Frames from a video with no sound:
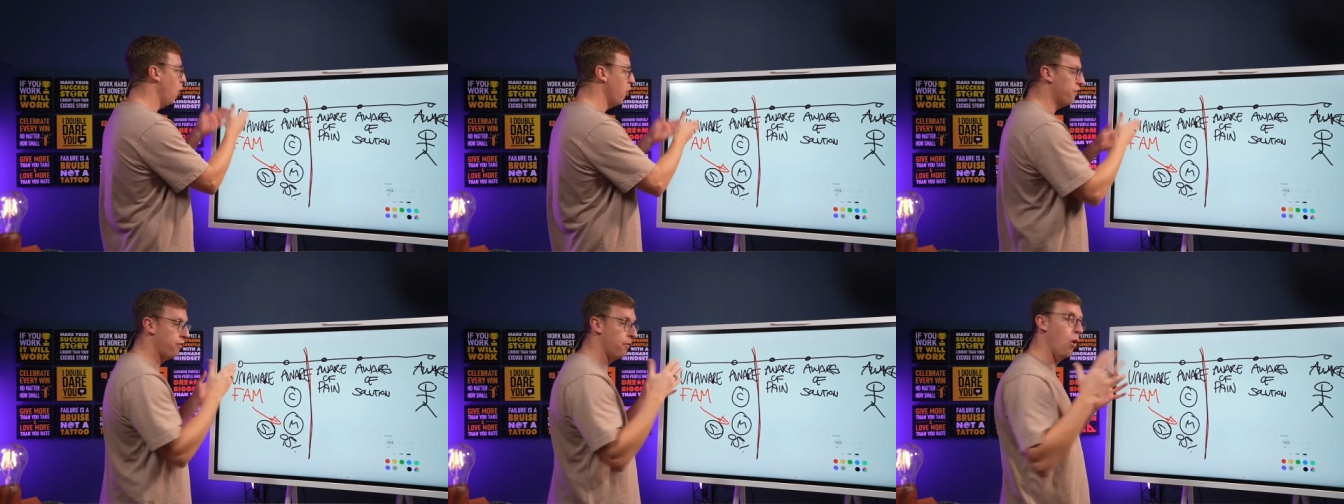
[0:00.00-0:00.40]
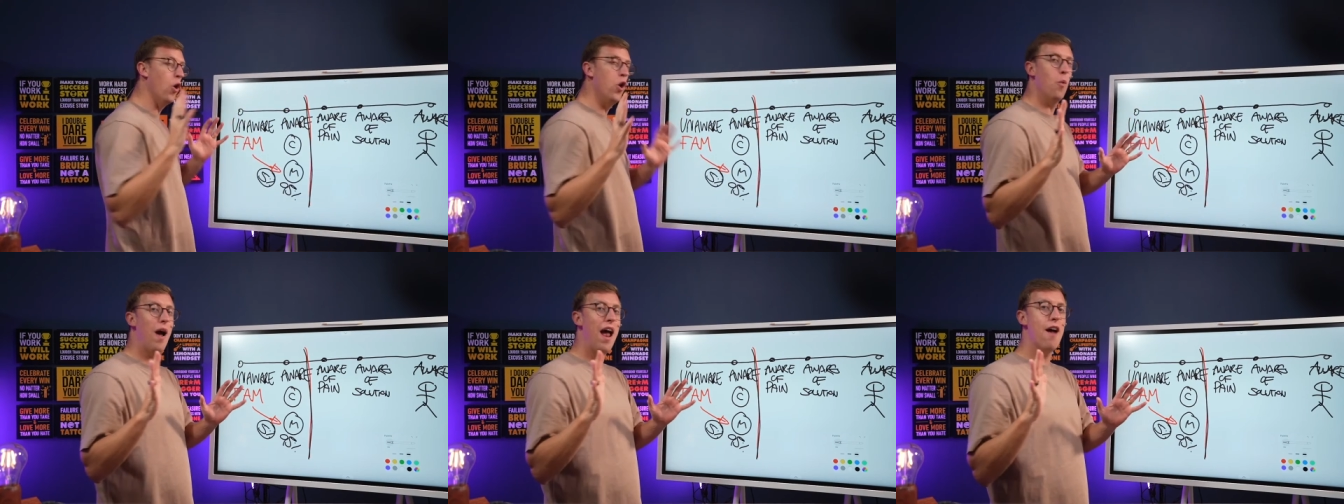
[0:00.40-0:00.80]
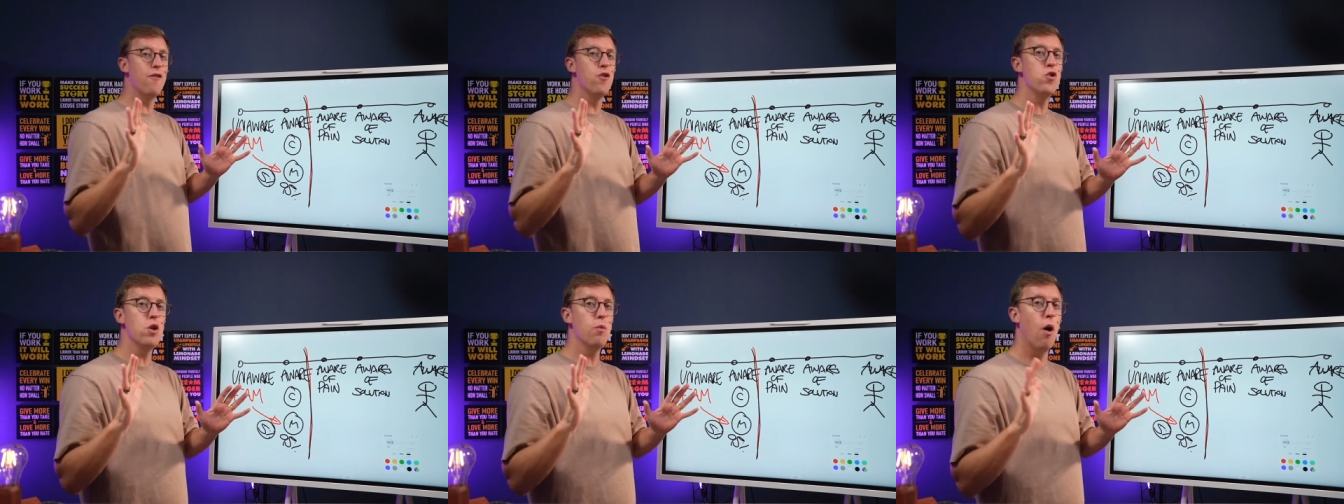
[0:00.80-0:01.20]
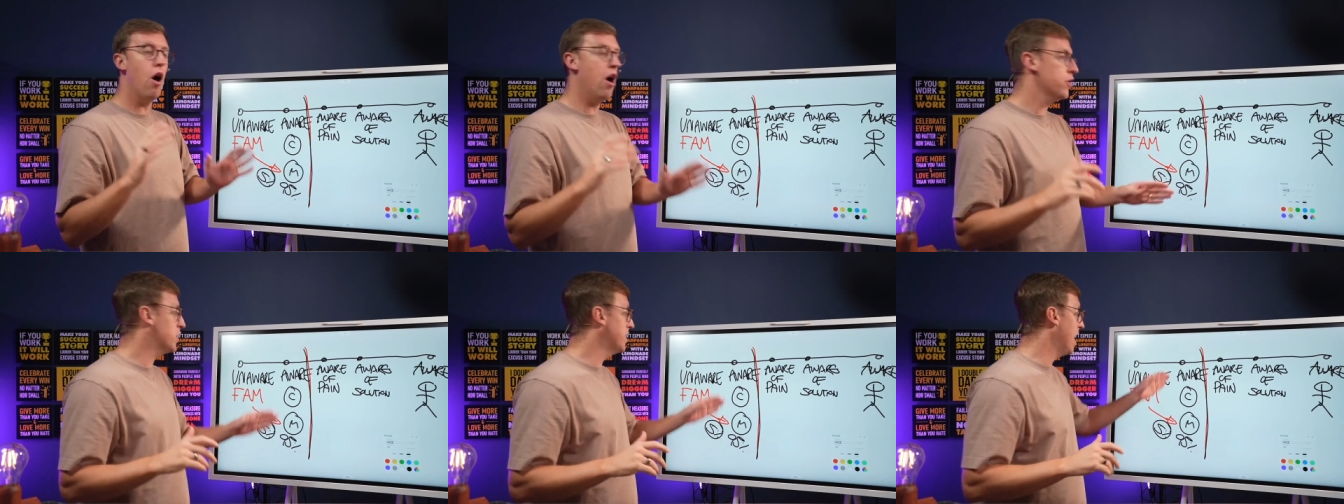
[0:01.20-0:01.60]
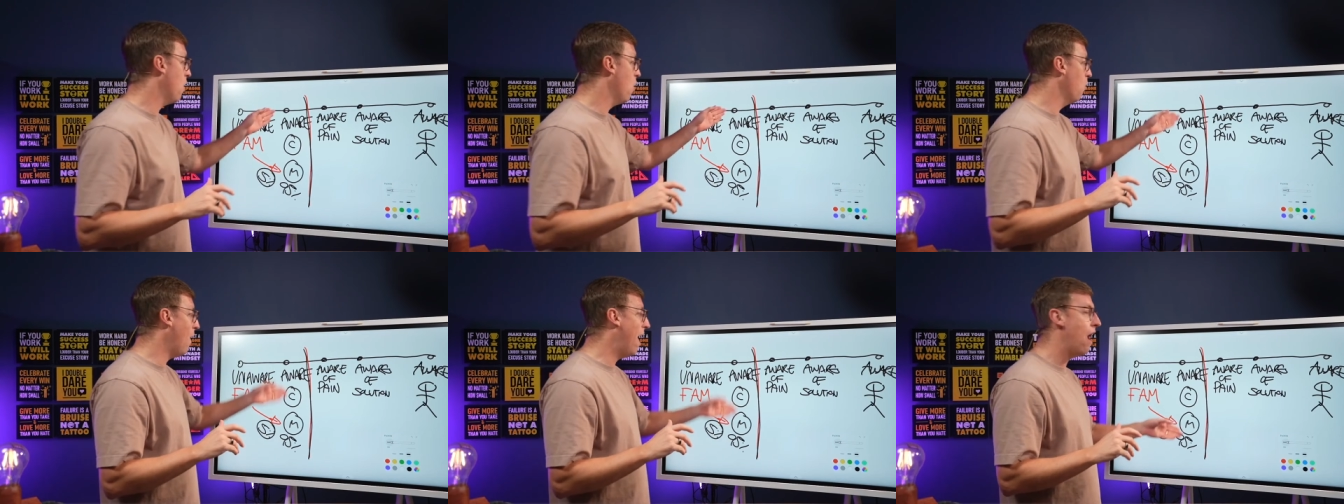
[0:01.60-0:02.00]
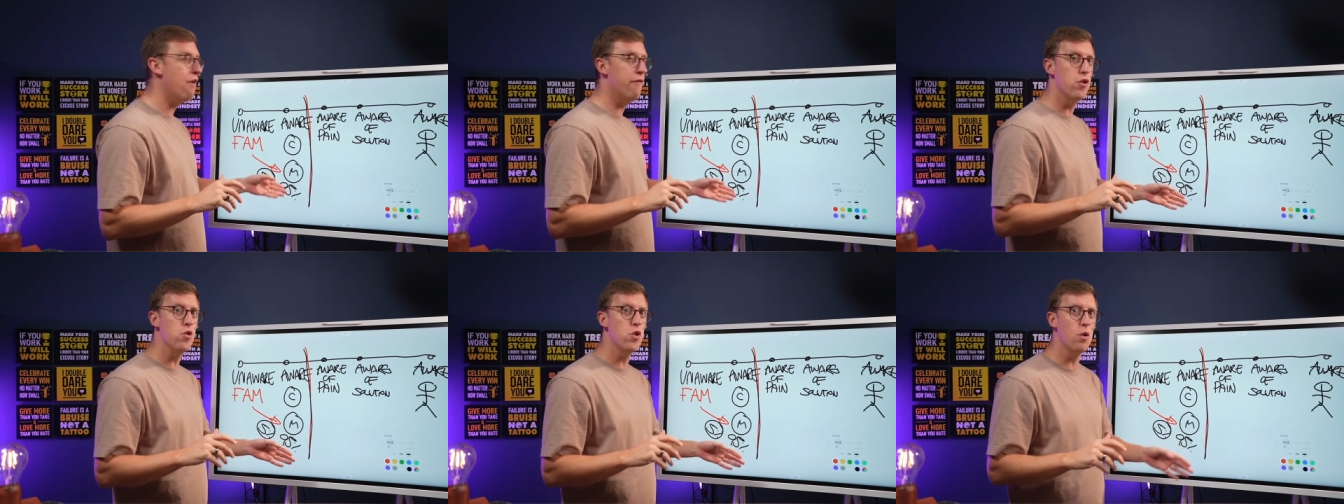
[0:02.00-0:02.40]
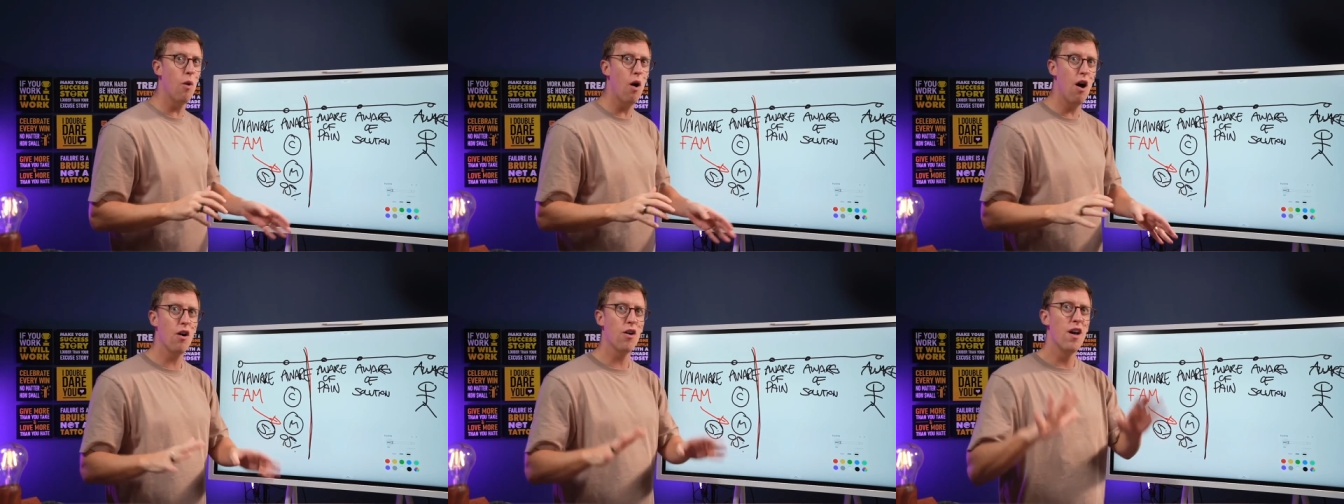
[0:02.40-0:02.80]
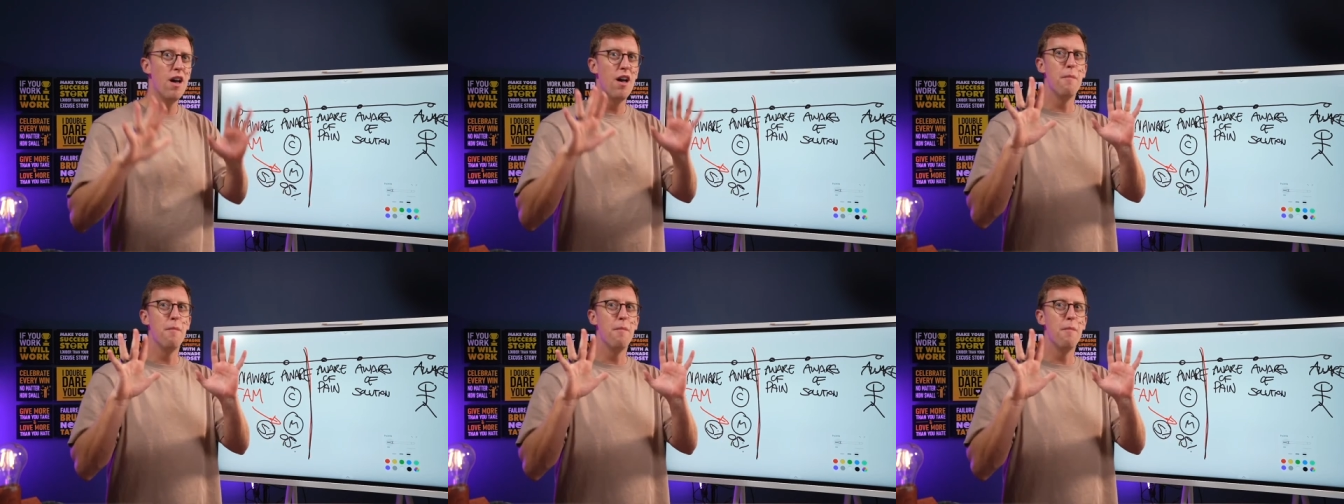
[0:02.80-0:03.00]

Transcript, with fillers: un from unaware of who you are to now aware of who you are,